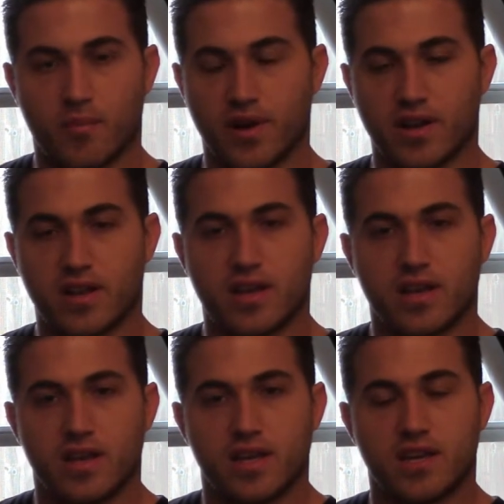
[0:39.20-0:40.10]
But
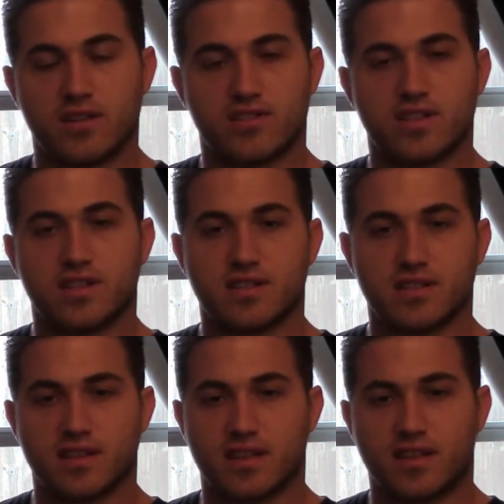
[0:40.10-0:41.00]
he or she
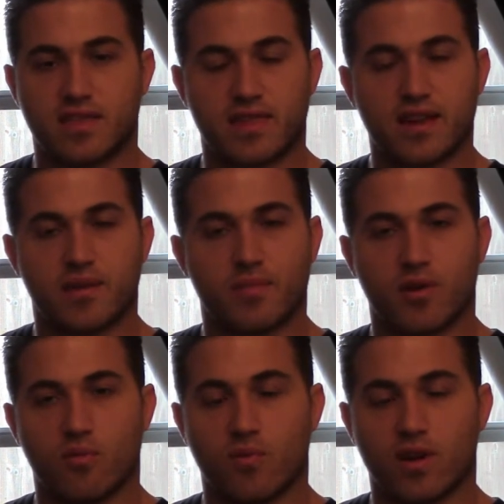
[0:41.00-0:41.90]
doesn't think
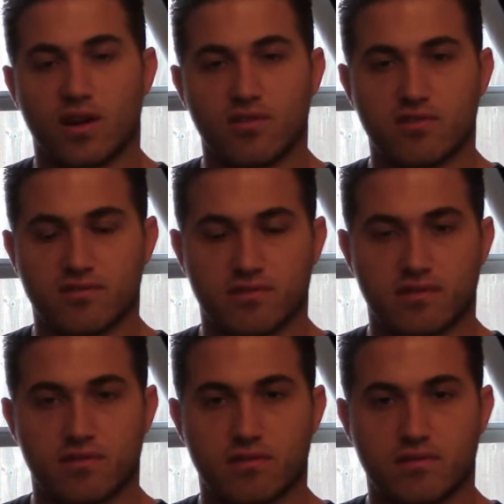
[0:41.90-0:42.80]
about what others
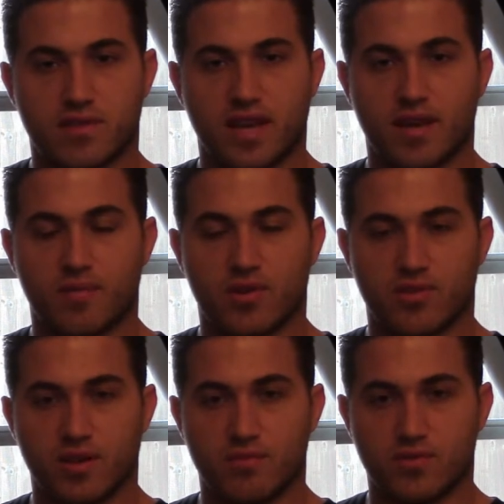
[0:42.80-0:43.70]
say about
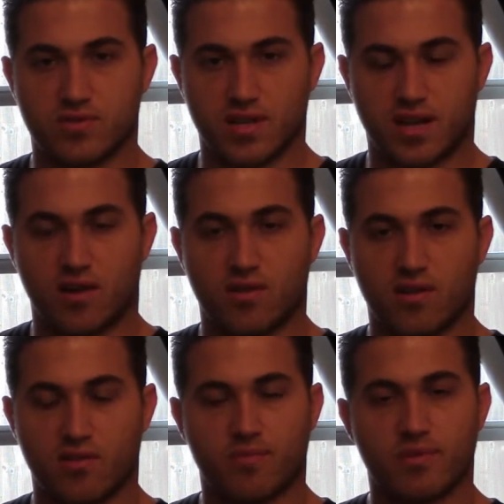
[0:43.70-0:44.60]
their music, how
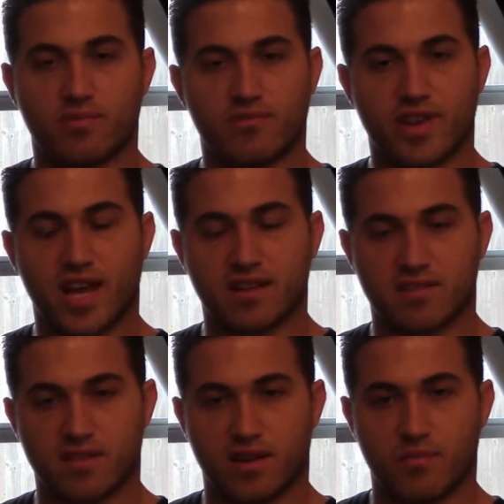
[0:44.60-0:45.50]
other people react
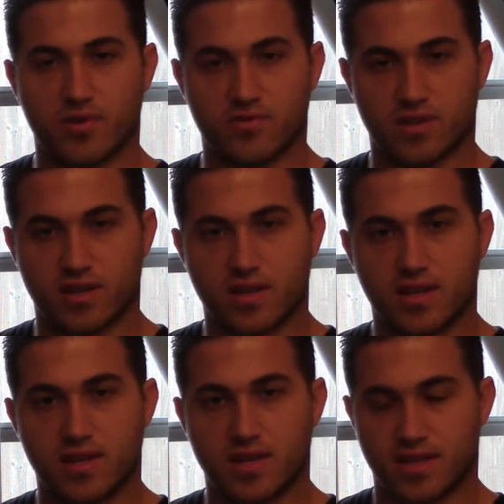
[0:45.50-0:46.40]
to their music.
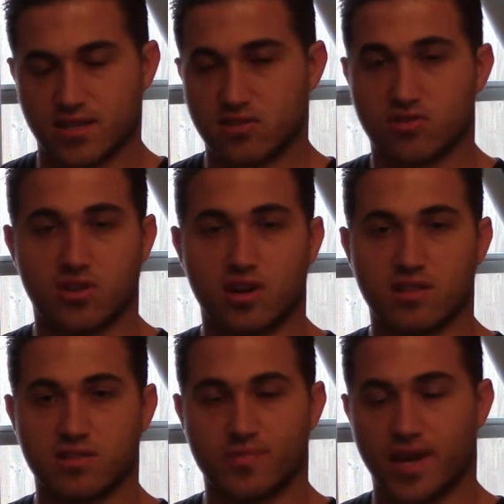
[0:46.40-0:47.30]
This is
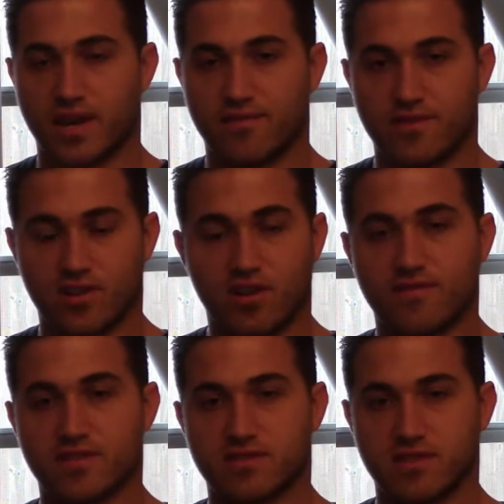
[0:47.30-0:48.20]
thoughtless behavior, and
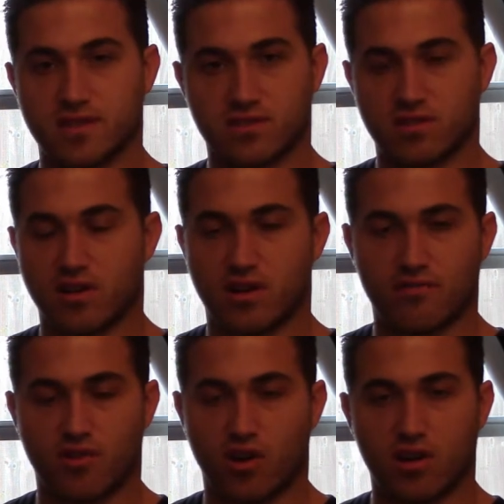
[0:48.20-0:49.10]
obviously it's not
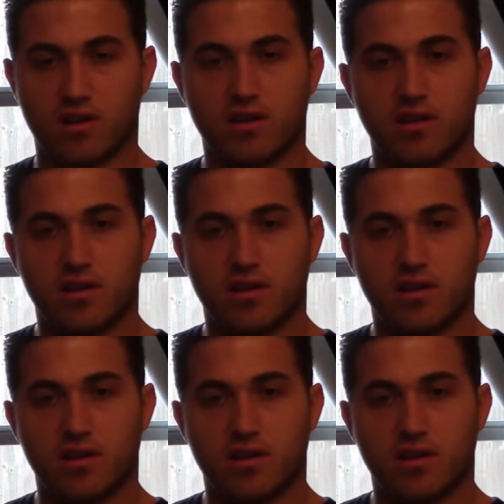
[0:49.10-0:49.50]
wrong.